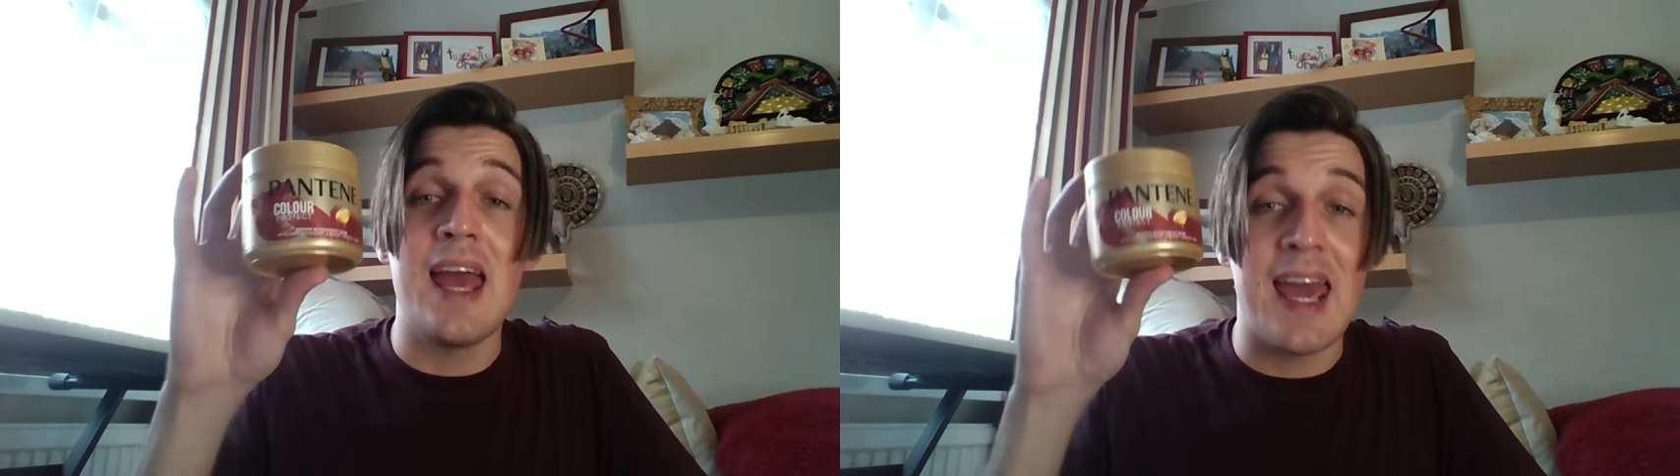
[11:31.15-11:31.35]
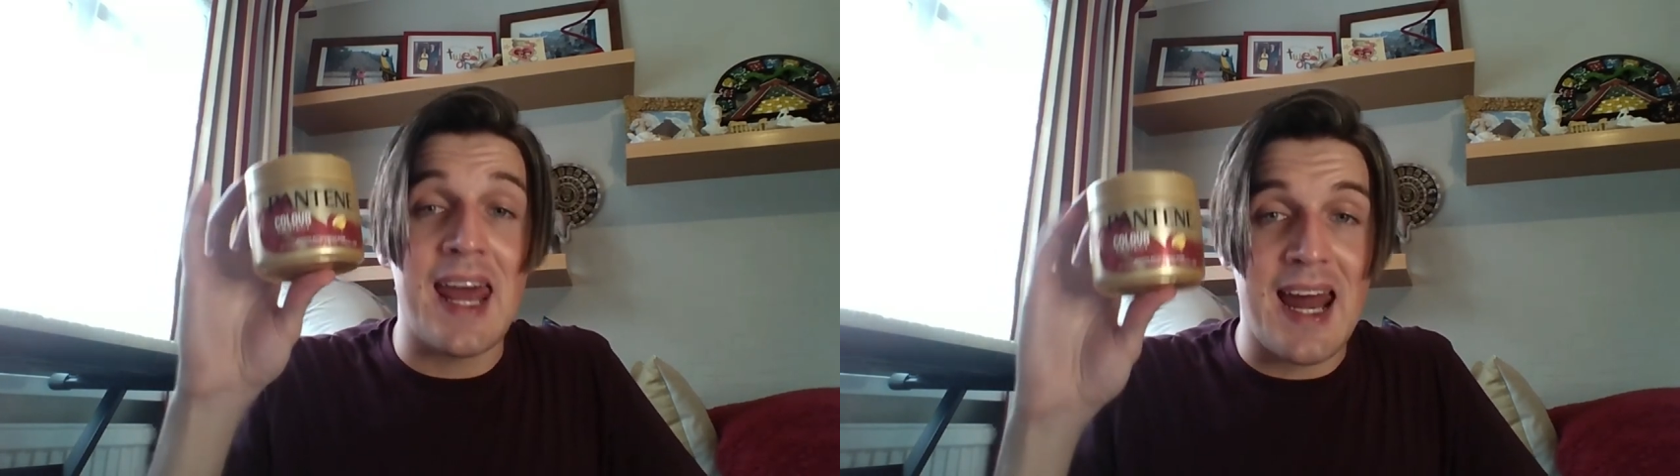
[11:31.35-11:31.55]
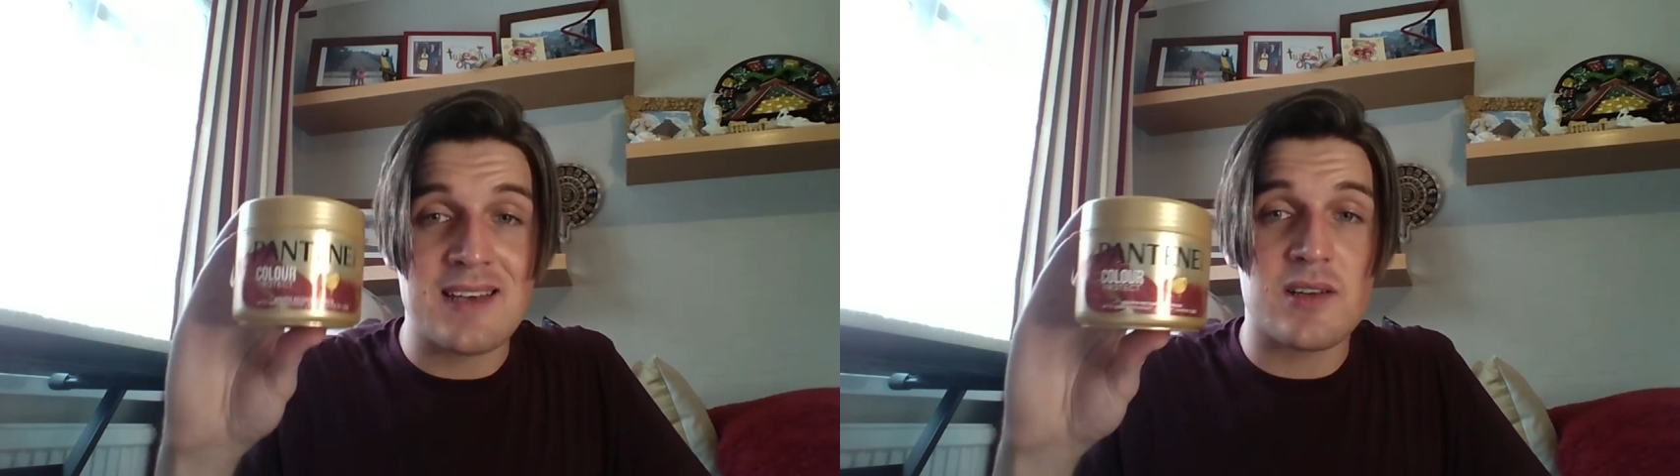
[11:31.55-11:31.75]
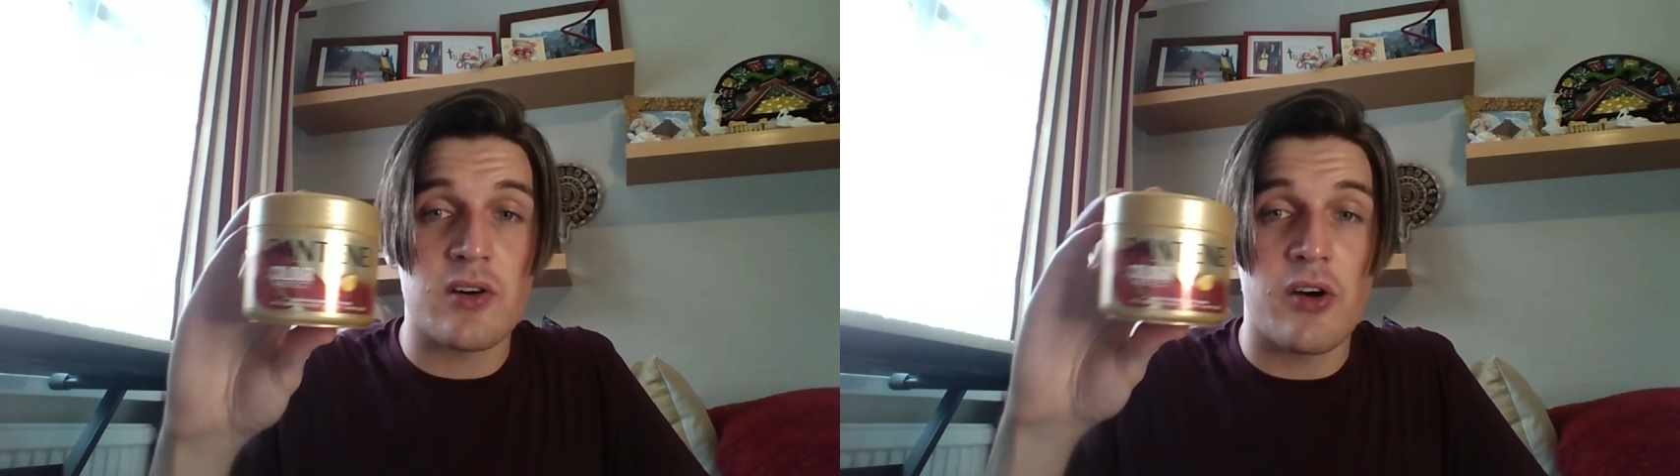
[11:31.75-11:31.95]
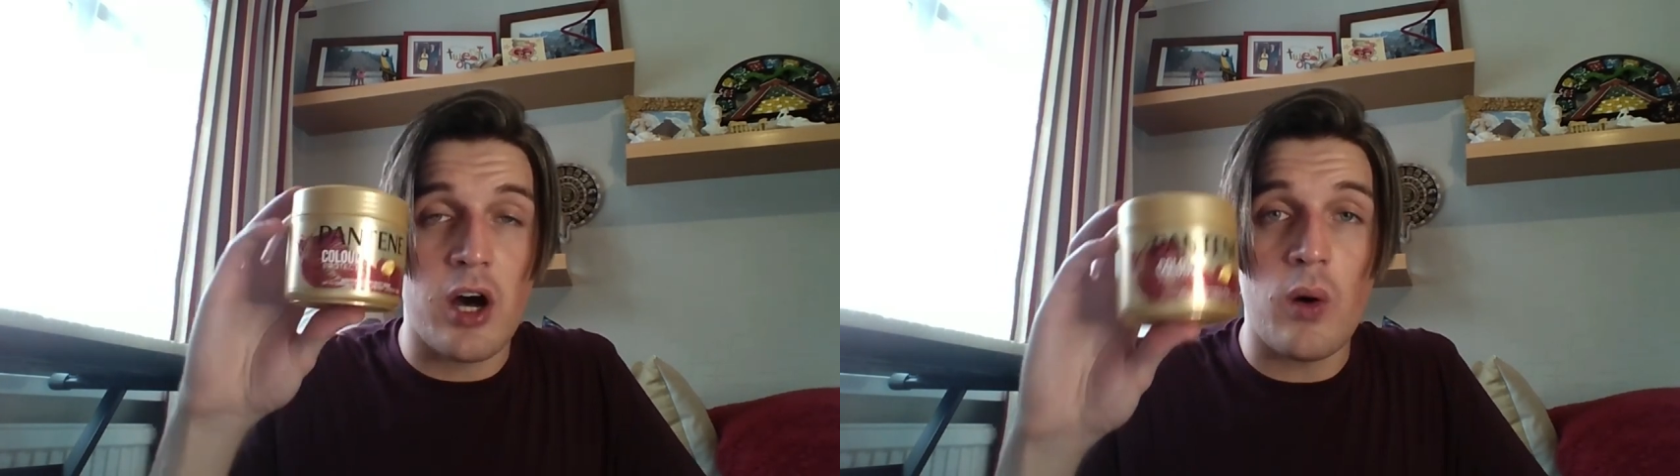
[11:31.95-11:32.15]
it has
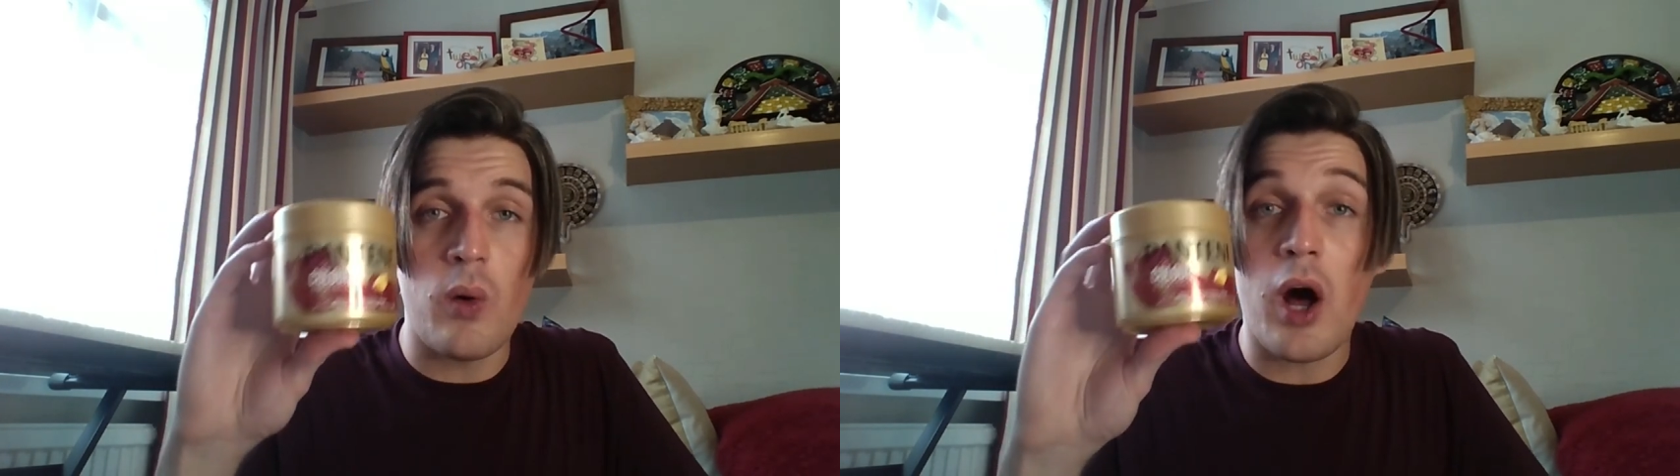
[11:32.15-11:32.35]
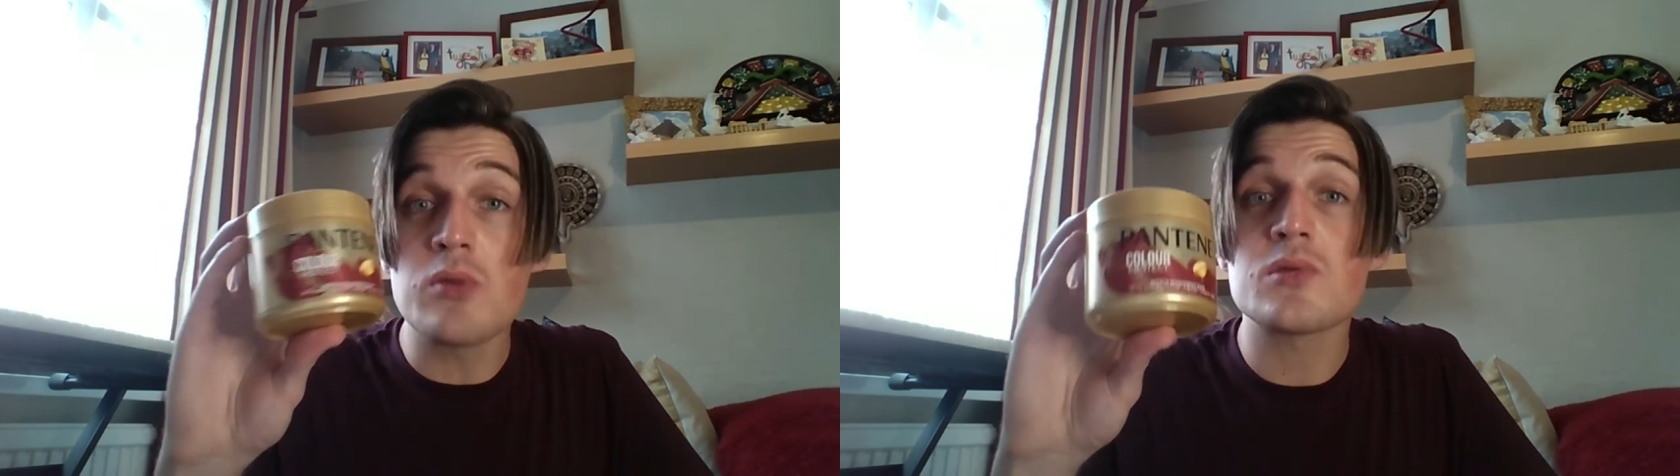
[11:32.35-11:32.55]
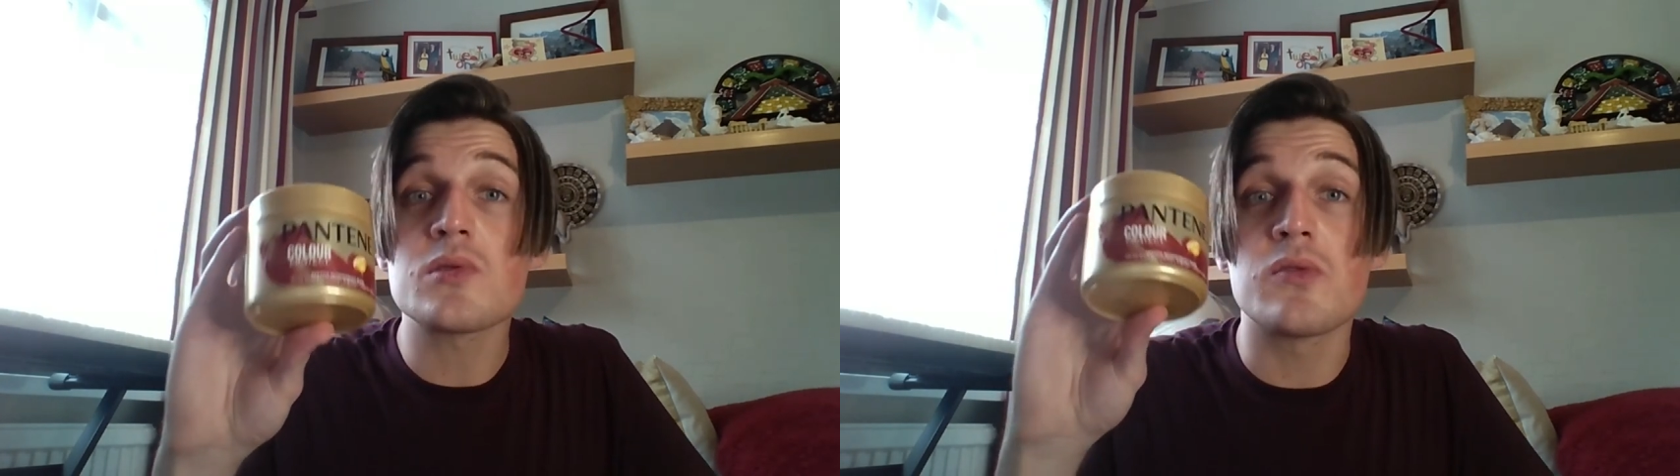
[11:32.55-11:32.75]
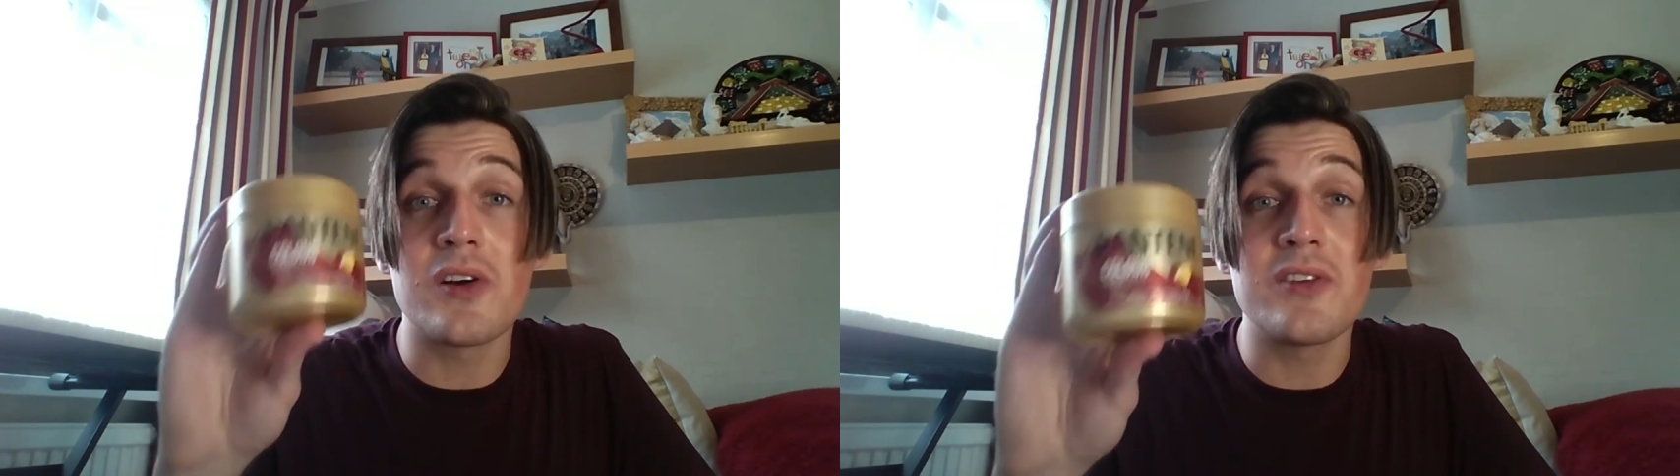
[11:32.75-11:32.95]
got a whole host of really,